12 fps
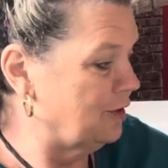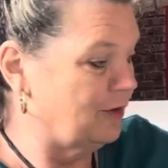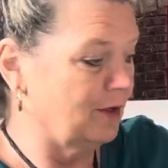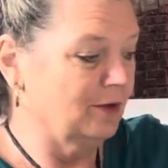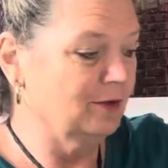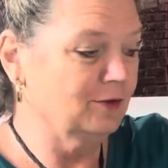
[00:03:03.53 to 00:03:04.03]

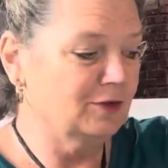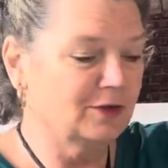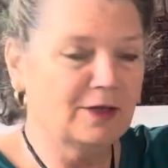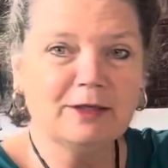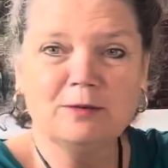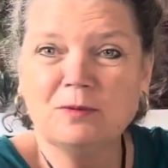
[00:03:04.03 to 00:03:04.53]
those
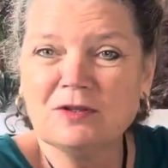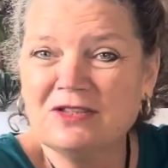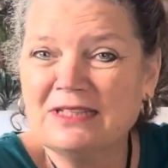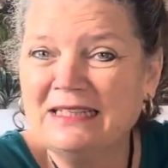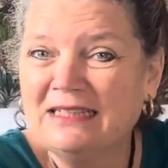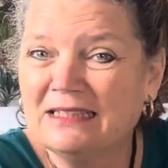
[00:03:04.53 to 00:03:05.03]
that
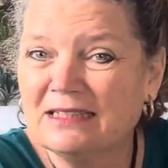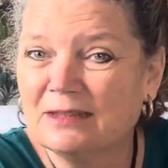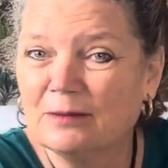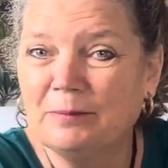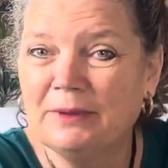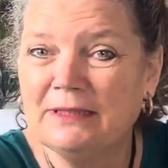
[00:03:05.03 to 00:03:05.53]
was a
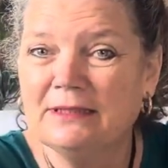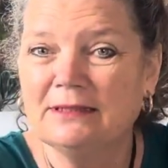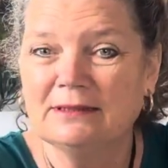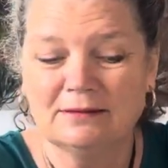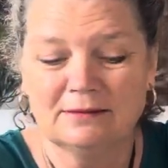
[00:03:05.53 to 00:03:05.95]
little bit.